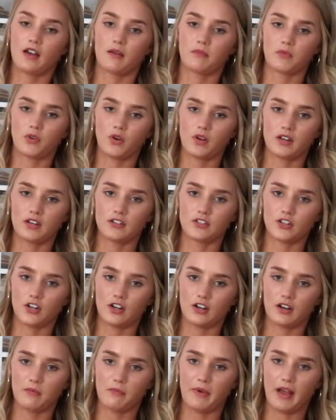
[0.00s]
I'm going to
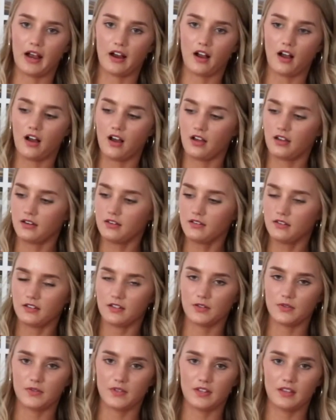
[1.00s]
turn it back on
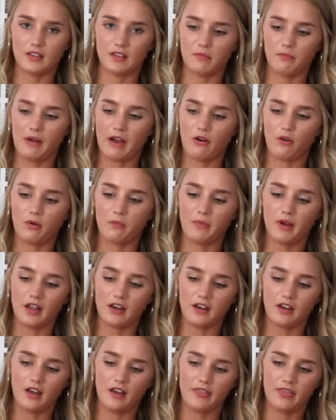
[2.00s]
using the power
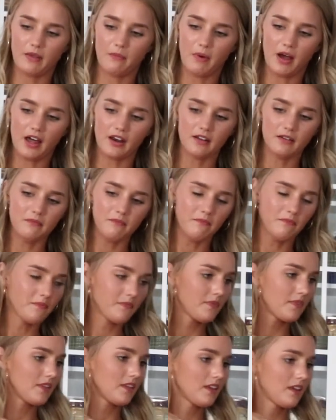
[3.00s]
button on the bottom
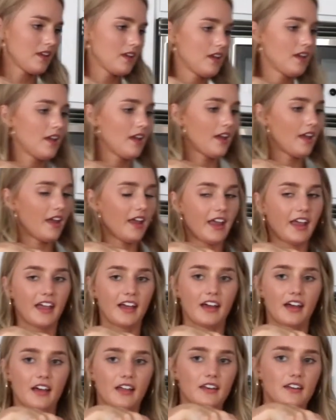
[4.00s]

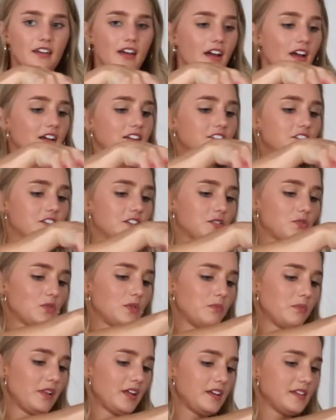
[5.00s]
and just
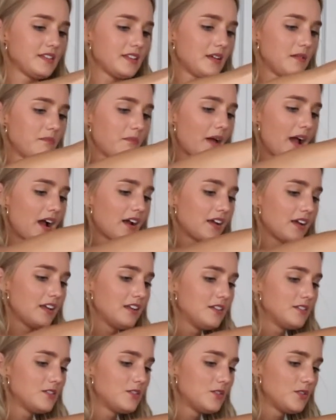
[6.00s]
replace it back
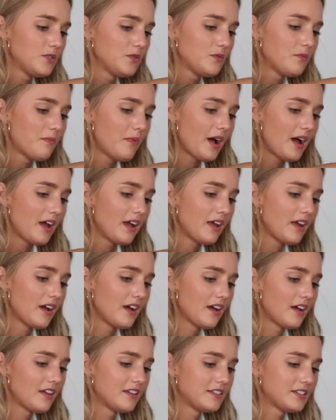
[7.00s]
into my
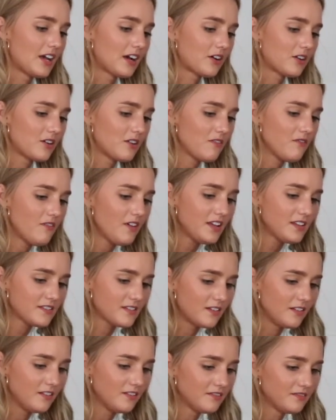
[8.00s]
decorative
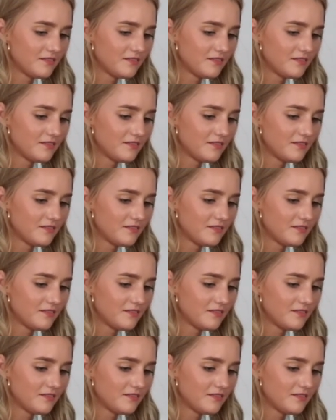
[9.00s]
vessel.